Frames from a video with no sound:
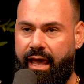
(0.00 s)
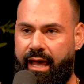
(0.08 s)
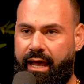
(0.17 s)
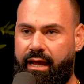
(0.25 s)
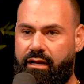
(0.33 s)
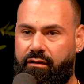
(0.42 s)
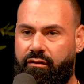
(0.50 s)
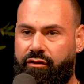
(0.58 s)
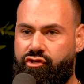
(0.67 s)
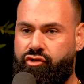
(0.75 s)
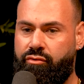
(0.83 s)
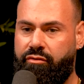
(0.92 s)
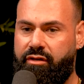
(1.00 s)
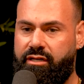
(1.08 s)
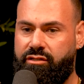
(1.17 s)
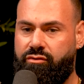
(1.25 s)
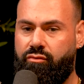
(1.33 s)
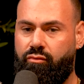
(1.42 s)
And the truth
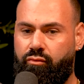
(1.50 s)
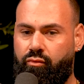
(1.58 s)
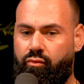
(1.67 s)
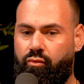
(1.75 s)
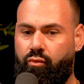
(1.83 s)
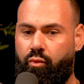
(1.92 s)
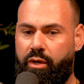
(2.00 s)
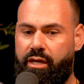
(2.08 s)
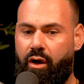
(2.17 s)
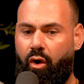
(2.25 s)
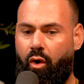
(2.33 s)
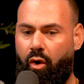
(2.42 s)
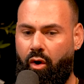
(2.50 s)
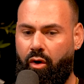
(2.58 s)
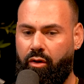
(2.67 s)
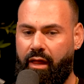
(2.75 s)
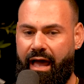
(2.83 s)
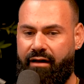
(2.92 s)
is, we
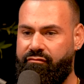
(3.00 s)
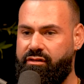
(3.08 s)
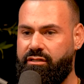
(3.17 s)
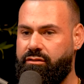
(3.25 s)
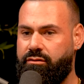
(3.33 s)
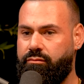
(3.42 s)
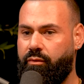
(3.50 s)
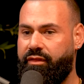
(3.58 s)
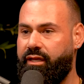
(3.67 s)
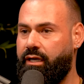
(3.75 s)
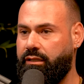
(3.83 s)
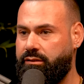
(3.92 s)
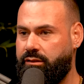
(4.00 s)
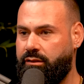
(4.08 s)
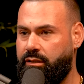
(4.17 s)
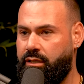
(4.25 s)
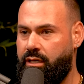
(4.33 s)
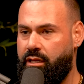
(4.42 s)
all have this within us.
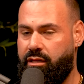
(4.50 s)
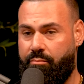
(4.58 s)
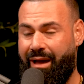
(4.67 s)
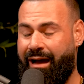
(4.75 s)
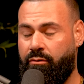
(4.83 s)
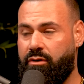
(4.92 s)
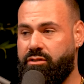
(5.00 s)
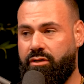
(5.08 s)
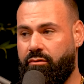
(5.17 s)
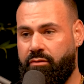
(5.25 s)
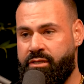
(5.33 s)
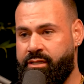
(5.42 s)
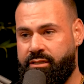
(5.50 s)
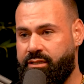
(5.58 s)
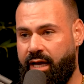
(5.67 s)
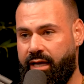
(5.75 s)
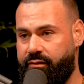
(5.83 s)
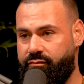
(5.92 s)
The power is already
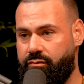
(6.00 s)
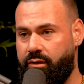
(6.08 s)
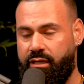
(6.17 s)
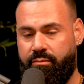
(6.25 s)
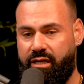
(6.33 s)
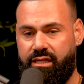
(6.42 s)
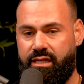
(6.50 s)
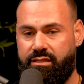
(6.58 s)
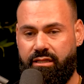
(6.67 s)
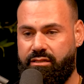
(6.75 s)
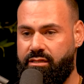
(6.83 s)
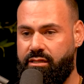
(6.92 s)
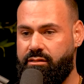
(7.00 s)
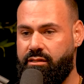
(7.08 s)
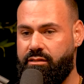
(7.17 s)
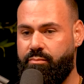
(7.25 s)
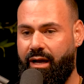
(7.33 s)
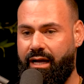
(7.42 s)
inside of you. Anybody that's listening to
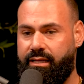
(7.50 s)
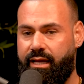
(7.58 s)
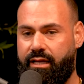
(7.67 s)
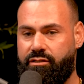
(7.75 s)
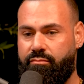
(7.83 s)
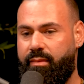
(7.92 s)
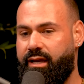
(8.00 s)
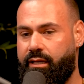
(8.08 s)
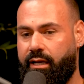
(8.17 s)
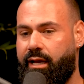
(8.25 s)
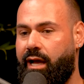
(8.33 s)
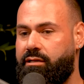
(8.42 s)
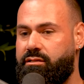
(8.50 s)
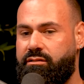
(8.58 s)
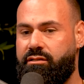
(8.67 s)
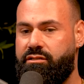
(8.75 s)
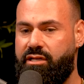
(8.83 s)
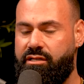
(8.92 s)
this podcast, you're making a conscious
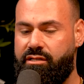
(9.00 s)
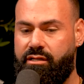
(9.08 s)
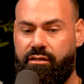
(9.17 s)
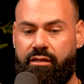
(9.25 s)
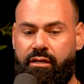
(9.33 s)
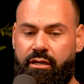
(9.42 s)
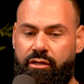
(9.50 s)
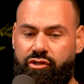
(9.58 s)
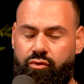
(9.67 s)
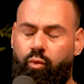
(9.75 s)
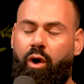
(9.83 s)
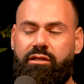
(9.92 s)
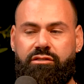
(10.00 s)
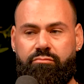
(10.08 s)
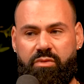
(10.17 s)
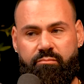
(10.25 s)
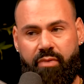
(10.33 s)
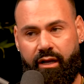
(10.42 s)
decision to want to
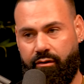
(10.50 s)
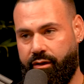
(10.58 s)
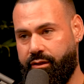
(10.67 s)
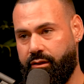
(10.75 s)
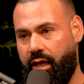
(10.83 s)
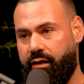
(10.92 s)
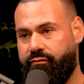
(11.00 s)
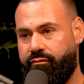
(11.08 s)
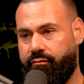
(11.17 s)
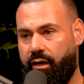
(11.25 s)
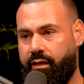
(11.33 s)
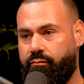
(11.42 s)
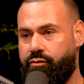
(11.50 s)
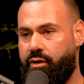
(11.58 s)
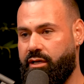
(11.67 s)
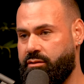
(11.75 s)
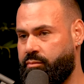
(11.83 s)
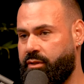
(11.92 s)
be better in your life, right? You
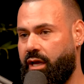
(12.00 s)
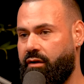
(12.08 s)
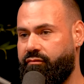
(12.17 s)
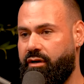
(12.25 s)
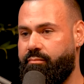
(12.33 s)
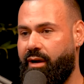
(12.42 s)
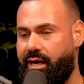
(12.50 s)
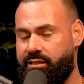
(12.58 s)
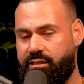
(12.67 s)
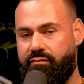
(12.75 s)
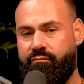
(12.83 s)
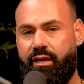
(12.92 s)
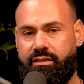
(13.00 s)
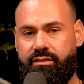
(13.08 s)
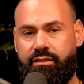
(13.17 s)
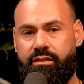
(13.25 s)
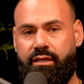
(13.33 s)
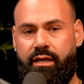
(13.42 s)
guys are putting out a very positive
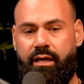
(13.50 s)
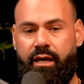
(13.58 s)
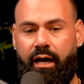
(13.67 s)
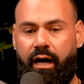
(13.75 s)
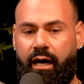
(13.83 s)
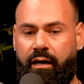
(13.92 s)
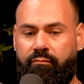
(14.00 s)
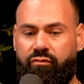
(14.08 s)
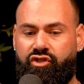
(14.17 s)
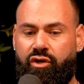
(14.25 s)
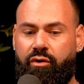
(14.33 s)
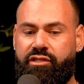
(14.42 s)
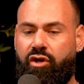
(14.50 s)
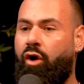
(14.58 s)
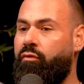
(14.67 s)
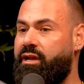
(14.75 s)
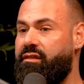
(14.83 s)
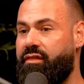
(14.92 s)
message. So it's
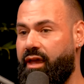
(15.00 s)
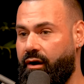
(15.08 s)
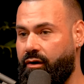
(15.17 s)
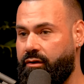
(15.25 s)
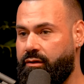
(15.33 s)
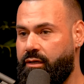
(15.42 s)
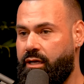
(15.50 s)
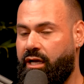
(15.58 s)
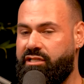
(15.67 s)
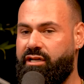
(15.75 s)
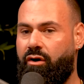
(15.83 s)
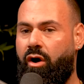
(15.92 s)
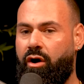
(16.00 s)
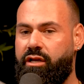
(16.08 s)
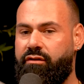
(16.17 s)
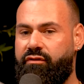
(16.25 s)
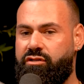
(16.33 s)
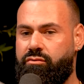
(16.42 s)
already there, because there are
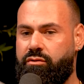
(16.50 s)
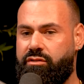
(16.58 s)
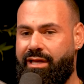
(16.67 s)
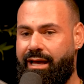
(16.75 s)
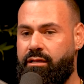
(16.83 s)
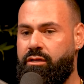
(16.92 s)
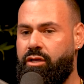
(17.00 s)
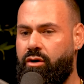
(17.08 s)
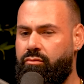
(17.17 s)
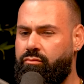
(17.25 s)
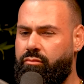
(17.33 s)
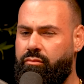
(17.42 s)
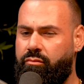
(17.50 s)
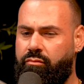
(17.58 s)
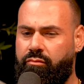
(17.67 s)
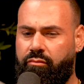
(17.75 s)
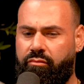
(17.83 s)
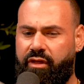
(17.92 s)
individuals that, you know,
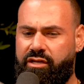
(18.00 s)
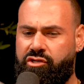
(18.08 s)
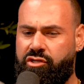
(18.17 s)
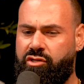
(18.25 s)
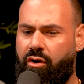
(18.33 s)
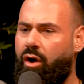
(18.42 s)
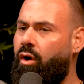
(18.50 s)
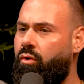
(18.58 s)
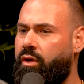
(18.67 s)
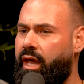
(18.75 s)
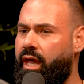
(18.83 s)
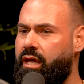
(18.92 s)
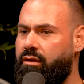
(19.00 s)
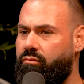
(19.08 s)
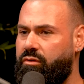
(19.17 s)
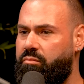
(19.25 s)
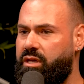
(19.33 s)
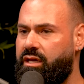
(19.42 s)
they just are okay
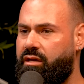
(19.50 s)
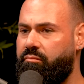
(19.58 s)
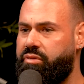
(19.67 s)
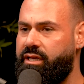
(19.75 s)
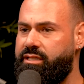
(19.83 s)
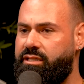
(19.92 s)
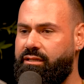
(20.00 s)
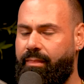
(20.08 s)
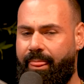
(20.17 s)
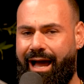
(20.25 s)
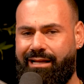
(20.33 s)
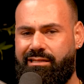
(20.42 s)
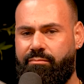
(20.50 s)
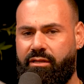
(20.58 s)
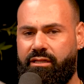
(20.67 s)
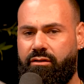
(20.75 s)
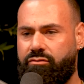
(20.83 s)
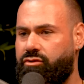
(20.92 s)
with being complacent. I
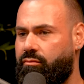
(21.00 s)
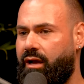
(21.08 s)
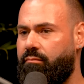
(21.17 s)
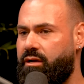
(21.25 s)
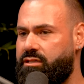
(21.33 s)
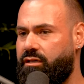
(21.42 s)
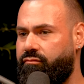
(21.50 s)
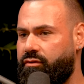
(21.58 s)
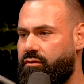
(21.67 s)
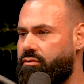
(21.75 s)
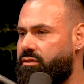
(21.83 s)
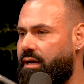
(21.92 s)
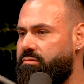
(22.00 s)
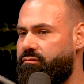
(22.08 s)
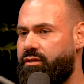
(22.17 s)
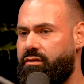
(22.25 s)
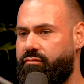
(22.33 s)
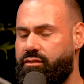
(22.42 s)
typically don't surround myself with those types of
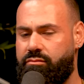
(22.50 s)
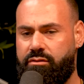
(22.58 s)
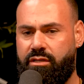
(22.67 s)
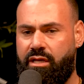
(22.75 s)
individuals.